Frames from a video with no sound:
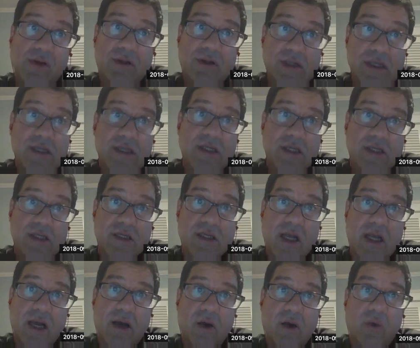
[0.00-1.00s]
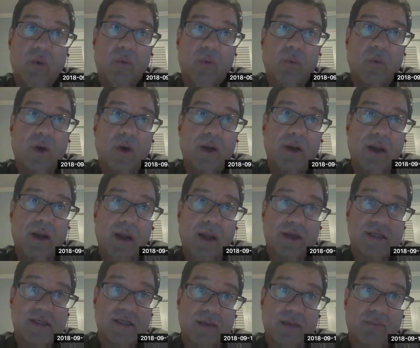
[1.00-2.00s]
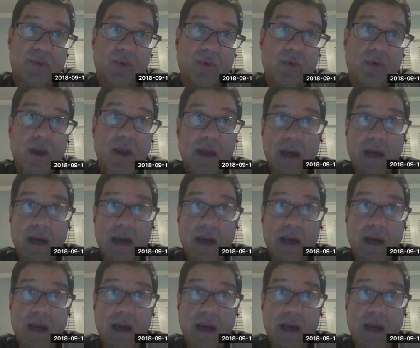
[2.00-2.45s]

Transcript: And this is one example.